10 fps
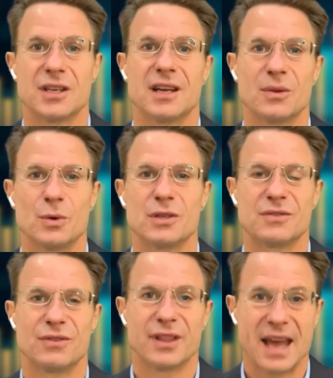In other words,
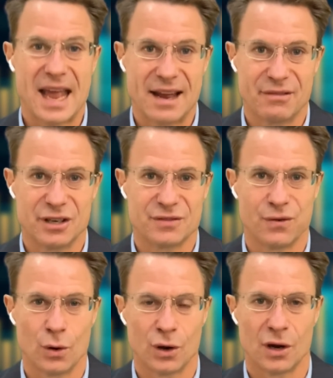for the average
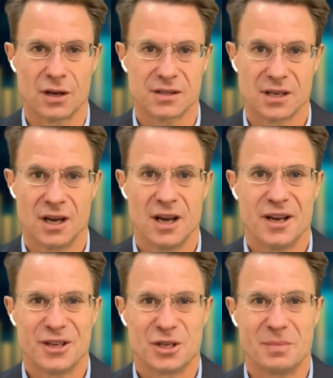forecast
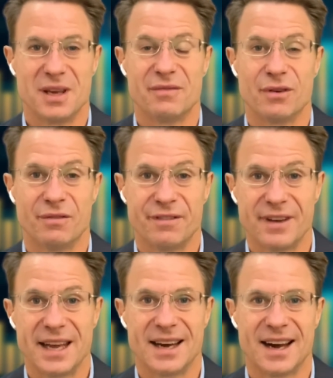to be for
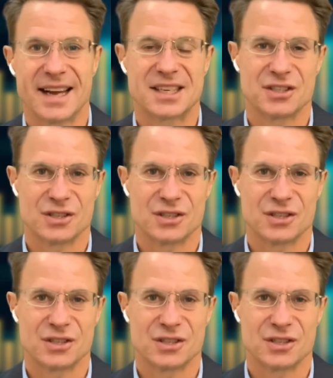Fed hikes